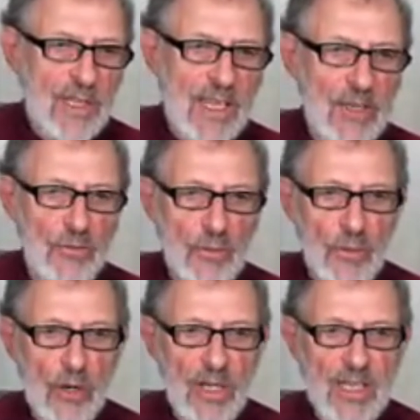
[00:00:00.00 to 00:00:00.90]
these
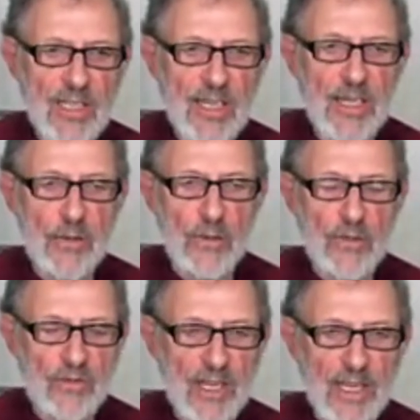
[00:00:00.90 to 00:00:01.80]
are all
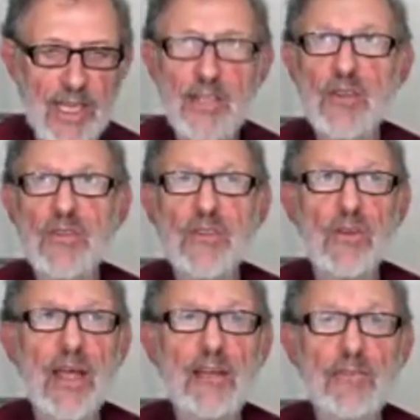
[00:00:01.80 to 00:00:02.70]
contiguous. Again,
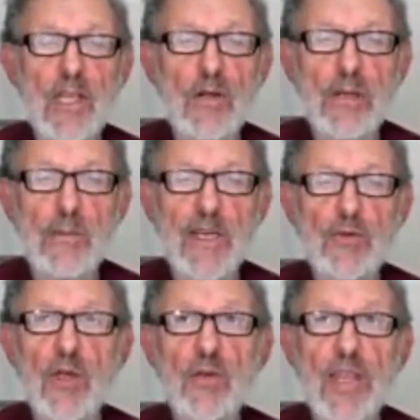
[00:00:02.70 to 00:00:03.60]
the only way you
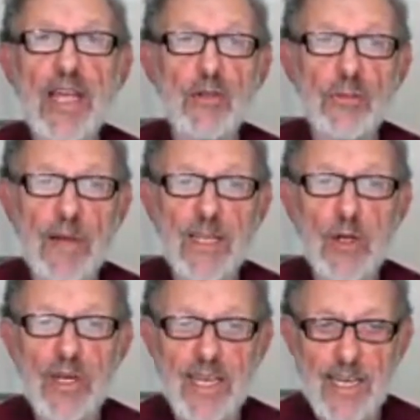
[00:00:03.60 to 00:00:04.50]
know that is by
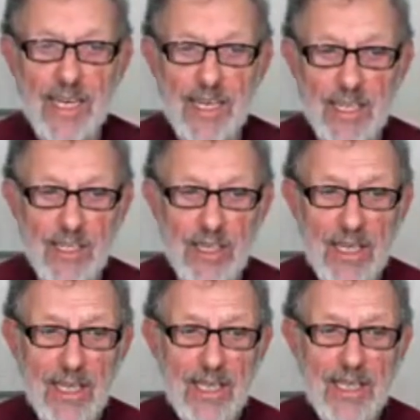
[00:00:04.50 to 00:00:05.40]
looking at it
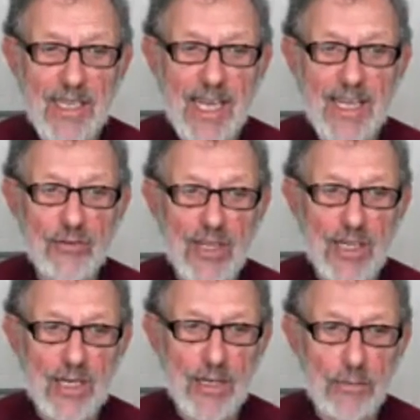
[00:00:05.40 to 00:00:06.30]
in the ASCII
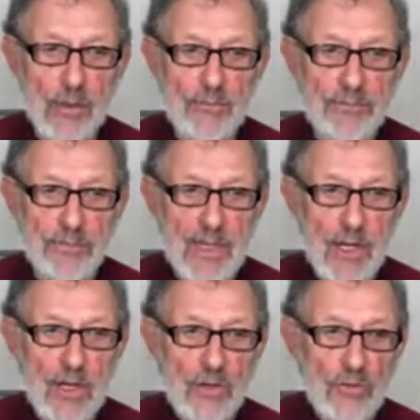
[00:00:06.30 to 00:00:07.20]
table.
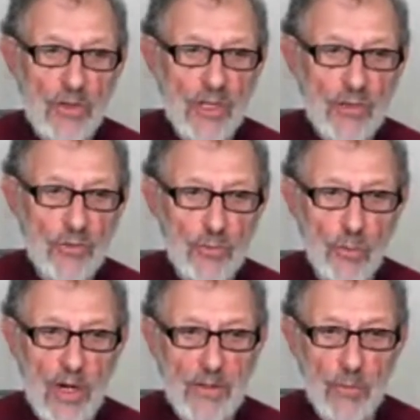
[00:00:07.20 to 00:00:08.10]
So this is
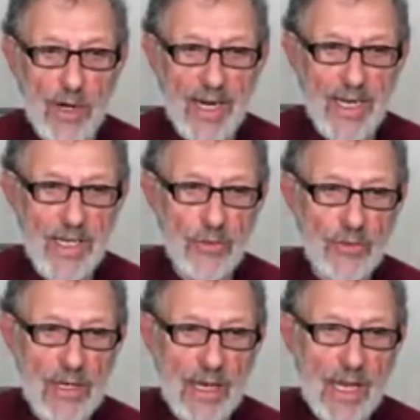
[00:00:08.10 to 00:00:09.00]
one
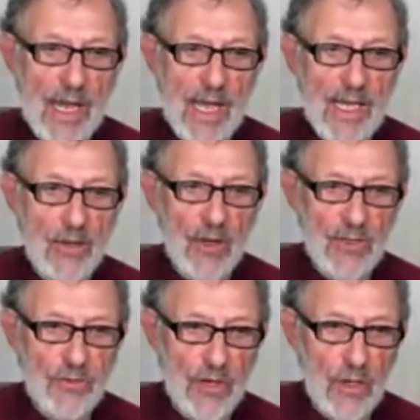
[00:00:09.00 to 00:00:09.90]
range, And
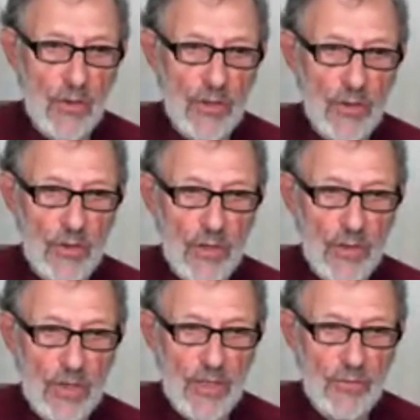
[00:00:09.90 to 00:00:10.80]
also, you'll
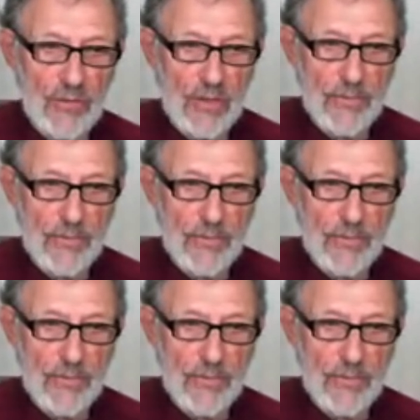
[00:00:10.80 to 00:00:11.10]
notice